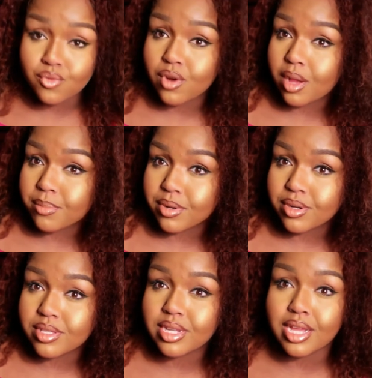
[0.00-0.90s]

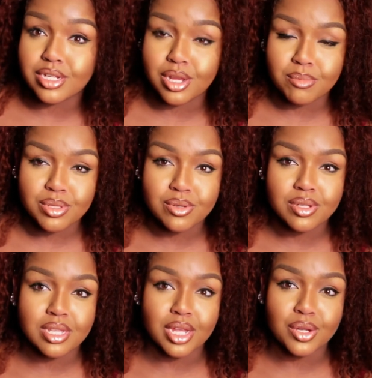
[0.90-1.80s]
rompers and that jumpsuit
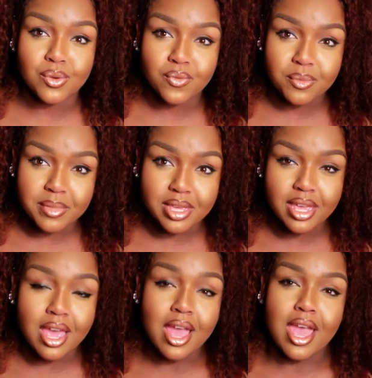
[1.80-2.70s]
is like new for me
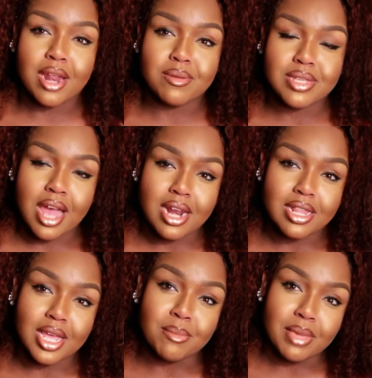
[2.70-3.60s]
and it was kind of
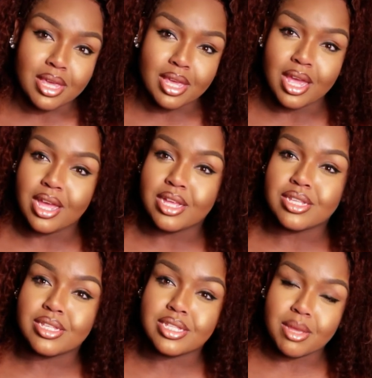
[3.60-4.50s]
like me
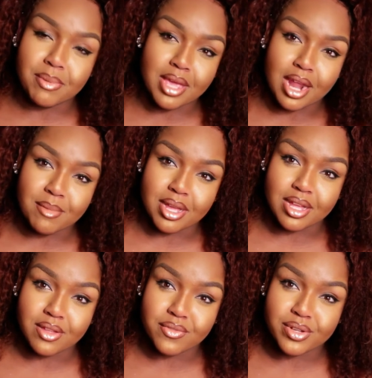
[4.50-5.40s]
stepping out of my
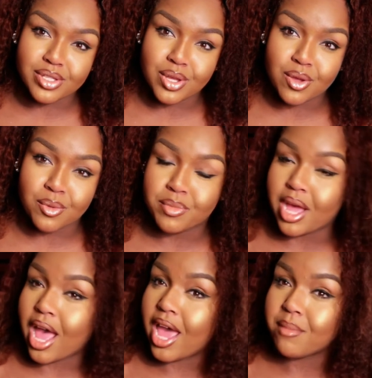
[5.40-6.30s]
comfort zone
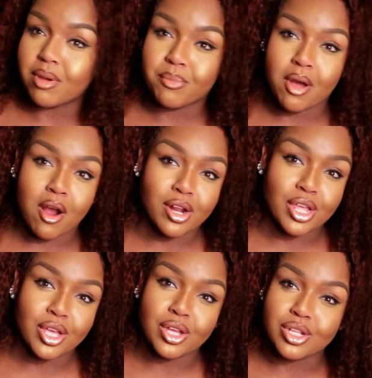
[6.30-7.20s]
but I am a
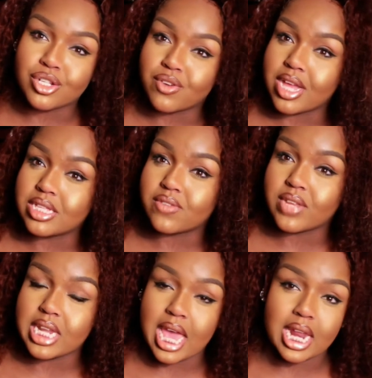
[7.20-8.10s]
party dress
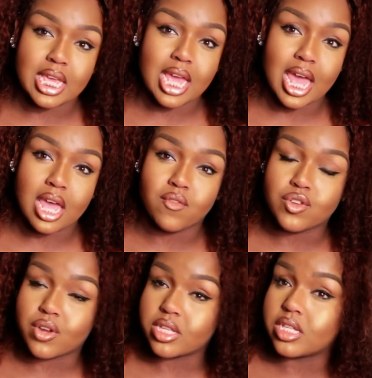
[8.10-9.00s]
fanatic I have
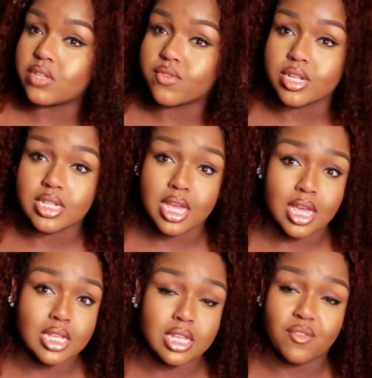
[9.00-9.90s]
dresses for
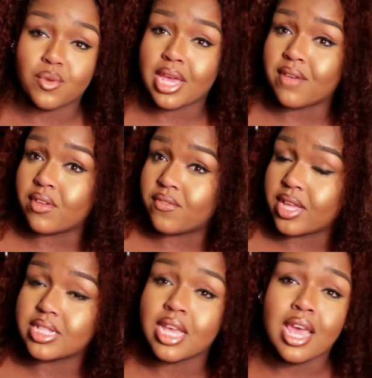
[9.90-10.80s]
days if we have
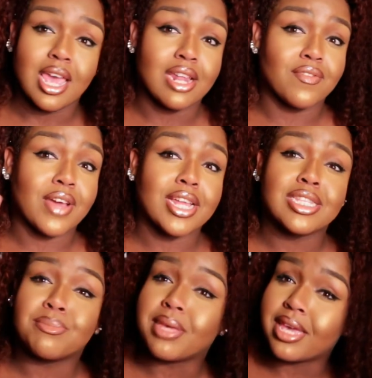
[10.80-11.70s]
events
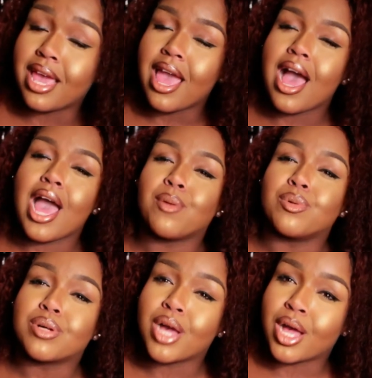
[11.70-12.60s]
invite me I
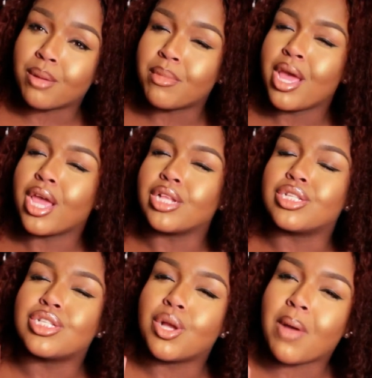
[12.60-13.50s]
will come and
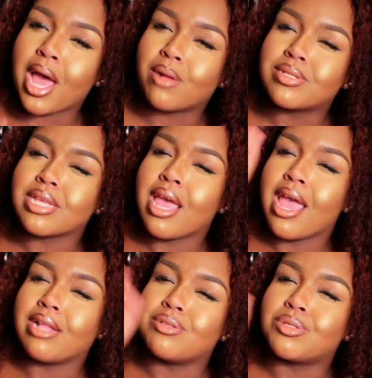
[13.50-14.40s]
show out
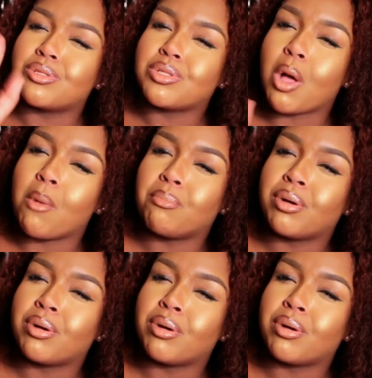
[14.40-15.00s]
and stomp